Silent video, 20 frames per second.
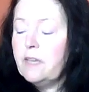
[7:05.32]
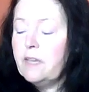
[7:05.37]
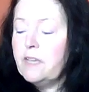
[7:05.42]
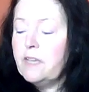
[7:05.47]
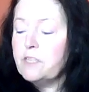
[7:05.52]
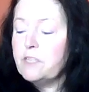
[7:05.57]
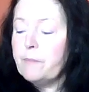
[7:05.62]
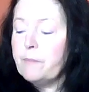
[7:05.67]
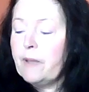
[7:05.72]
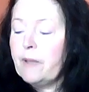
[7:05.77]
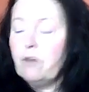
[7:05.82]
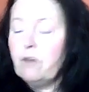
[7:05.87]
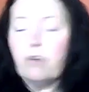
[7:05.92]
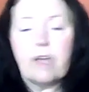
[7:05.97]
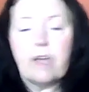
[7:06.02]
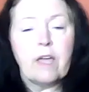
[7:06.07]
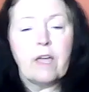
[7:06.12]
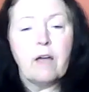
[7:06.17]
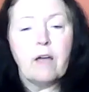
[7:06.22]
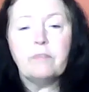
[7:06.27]
is about
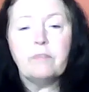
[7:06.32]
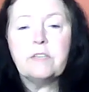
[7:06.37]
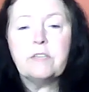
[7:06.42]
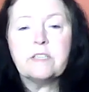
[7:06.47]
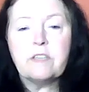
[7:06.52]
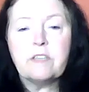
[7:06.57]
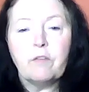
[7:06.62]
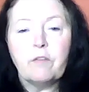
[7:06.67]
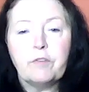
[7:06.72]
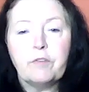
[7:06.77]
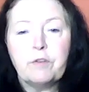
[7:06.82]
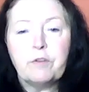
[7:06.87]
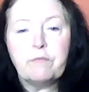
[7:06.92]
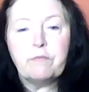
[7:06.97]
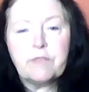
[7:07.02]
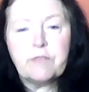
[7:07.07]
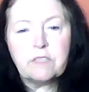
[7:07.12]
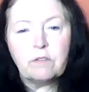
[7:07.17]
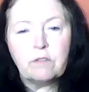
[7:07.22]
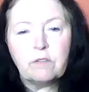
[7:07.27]
looking after yourself on a
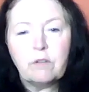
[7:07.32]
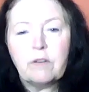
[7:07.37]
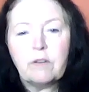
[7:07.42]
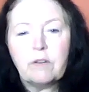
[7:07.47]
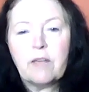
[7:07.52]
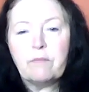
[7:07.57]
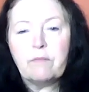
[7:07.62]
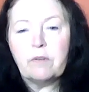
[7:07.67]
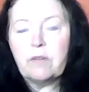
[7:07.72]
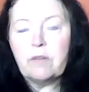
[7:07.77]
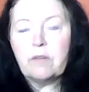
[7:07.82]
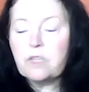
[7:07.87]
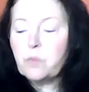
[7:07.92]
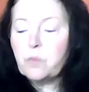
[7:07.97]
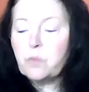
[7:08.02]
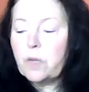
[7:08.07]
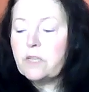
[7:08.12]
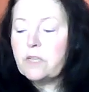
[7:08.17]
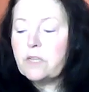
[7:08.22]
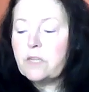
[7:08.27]
physical level as
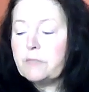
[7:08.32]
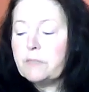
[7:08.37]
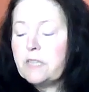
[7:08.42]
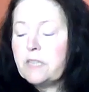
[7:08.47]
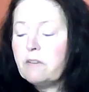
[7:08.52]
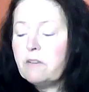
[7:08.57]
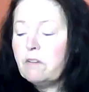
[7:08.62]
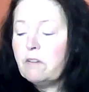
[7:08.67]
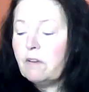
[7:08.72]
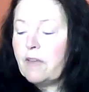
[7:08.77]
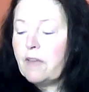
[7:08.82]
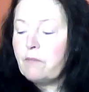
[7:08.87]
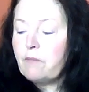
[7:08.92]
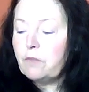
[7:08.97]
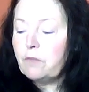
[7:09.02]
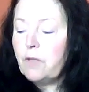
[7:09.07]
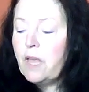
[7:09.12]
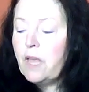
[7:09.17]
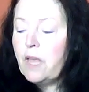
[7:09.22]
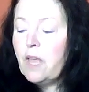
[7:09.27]
well as material
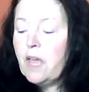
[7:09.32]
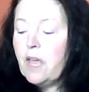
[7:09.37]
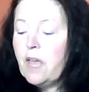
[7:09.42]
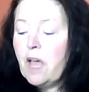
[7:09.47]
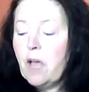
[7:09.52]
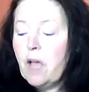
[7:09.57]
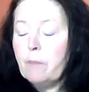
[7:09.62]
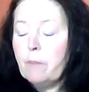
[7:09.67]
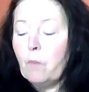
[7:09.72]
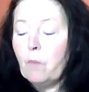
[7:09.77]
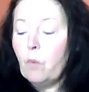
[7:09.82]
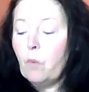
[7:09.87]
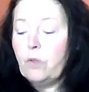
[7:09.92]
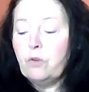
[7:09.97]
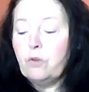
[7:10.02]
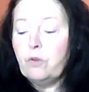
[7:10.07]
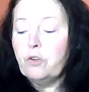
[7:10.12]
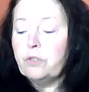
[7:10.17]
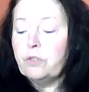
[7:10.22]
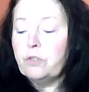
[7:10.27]
level. Or you
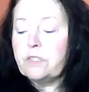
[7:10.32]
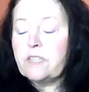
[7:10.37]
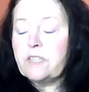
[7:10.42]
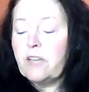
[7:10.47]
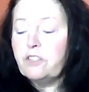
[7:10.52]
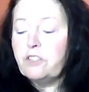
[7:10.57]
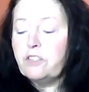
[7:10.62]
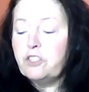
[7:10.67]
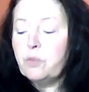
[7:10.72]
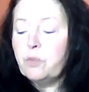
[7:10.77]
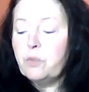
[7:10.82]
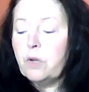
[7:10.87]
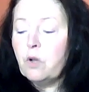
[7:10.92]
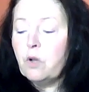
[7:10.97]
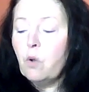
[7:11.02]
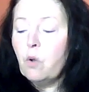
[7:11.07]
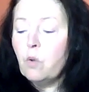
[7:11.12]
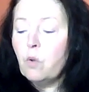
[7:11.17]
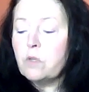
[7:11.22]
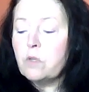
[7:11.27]
could decide to do a
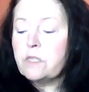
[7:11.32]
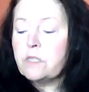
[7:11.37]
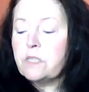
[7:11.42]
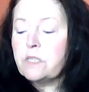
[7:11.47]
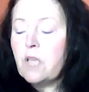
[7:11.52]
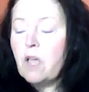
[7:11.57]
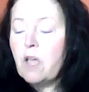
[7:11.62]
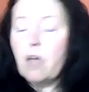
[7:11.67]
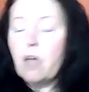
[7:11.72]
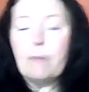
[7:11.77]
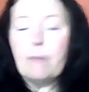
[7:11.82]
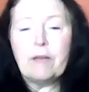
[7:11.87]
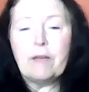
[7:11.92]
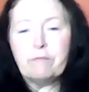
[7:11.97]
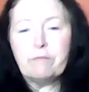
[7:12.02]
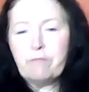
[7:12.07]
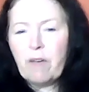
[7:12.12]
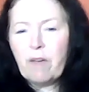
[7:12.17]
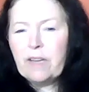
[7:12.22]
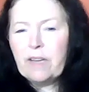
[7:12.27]
course about
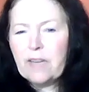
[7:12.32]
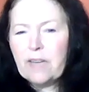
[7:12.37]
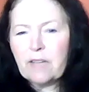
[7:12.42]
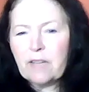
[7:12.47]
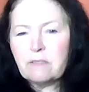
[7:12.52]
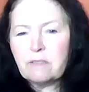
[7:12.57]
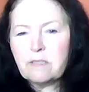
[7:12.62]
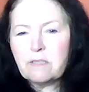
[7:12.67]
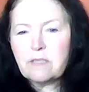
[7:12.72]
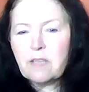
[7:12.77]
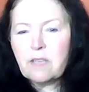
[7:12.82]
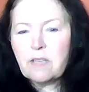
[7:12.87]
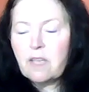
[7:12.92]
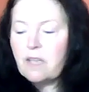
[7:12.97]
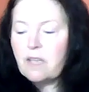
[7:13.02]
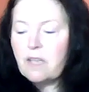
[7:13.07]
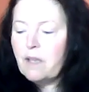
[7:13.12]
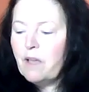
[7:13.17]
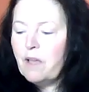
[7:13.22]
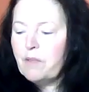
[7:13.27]
finance,
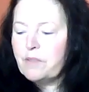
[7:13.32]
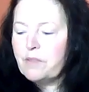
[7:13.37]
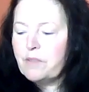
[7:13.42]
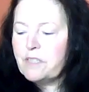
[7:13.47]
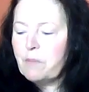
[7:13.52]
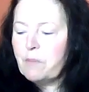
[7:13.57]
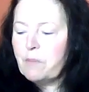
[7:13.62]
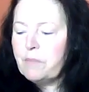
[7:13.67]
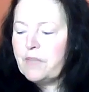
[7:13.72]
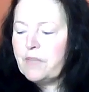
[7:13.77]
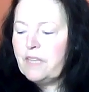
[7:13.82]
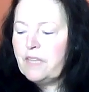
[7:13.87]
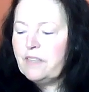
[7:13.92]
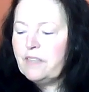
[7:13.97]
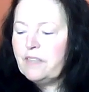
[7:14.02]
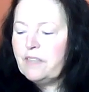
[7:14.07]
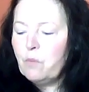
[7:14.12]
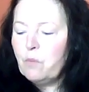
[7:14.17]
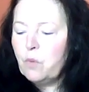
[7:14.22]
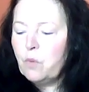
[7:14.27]
something
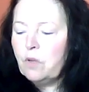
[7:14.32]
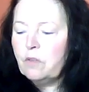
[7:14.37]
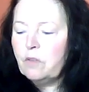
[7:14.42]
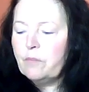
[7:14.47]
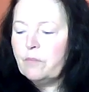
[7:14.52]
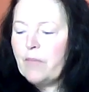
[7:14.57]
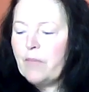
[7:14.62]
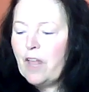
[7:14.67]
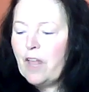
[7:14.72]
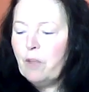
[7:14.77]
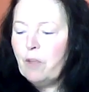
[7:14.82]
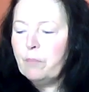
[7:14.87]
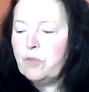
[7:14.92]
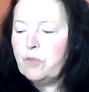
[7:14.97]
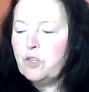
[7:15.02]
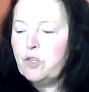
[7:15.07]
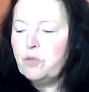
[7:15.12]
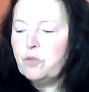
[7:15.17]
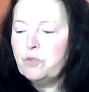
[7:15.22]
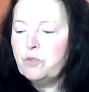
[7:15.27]
that will help
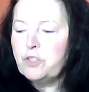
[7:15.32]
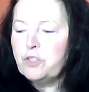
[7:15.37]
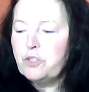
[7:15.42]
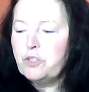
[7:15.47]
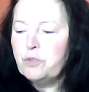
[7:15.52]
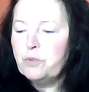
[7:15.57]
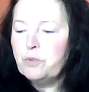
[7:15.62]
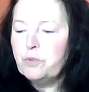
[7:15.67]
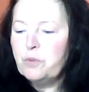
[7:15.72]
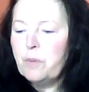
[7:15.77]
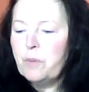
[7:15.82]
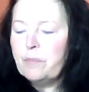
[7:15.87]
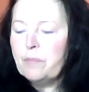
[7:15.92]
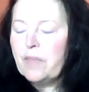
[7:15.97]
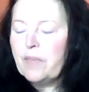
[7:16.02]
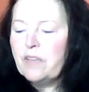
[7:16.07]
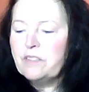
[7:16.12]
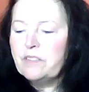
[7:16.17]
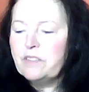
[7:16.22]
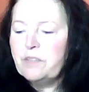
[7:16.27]
you to
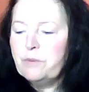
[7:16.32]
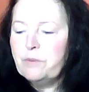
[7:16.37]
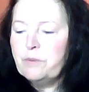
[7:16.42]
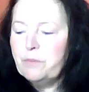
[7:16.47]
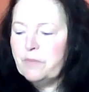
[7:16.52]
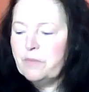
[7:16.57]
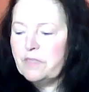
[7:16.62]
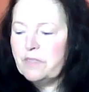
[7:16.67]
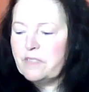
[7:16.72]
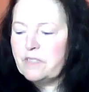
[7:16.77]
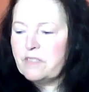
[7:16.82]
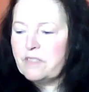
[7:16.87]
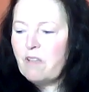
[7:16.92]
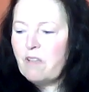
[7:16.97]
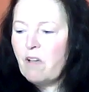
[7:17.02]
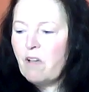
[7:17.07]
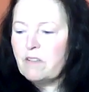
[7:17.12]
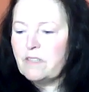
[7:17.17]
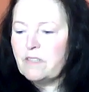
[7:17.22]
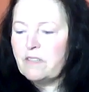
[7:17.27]

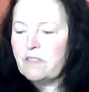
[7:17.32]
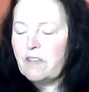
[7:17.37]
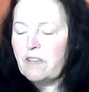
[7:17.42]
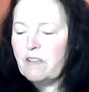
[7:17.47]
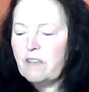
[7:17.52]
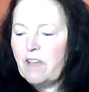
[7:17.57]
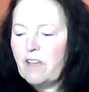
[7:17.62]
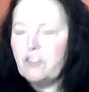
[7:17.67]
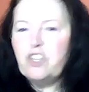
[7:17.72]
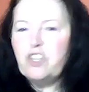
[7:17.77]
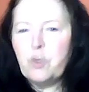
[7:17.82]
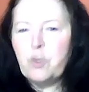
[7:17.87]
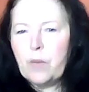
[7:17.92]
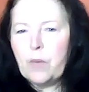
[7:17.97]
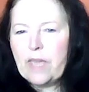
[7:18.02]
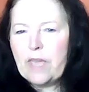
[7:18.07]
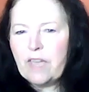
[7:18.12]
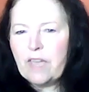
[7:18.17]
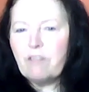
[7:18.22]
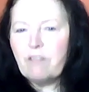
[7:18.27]
start a new
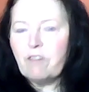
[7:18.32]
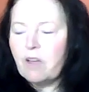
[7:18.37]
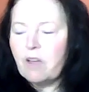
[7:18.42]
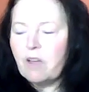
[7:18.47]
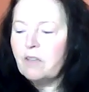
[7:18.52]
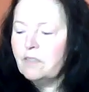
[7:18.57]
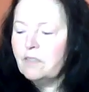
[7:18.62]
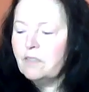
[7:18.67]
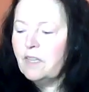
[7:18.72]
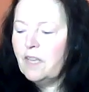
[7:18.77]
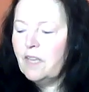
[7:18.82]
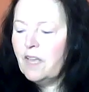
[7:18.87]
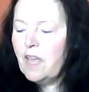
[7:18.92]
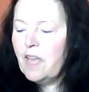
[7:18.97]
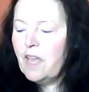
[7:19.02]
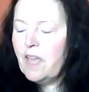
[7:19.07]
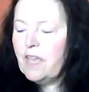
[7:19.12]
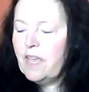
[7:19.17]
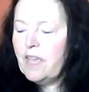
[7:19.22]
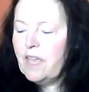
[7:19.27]
era
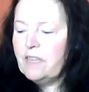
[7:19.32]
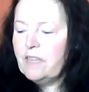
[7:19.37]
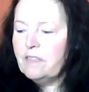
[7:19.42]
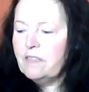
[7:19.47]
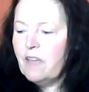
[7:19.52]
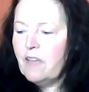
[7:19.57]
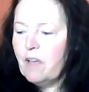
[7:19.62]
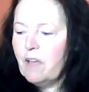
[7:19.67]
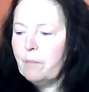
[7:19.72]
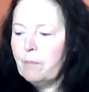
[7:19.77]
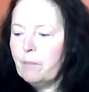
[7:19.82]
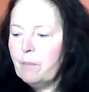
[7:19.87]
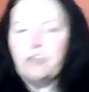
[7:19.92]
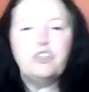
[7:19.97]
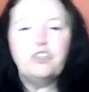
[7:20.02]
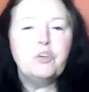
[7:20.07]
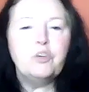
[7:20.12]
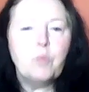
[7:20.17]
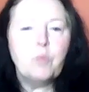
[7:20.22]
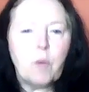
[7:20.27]
in a
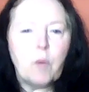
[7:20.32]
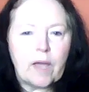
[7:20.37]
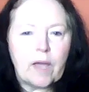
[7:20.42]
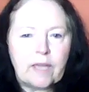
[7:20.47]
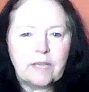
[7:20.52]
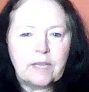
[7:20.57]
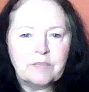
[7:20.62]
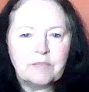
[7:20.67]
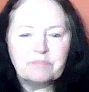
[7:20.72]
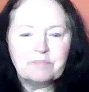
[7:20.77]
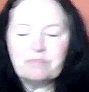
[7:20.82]
new way.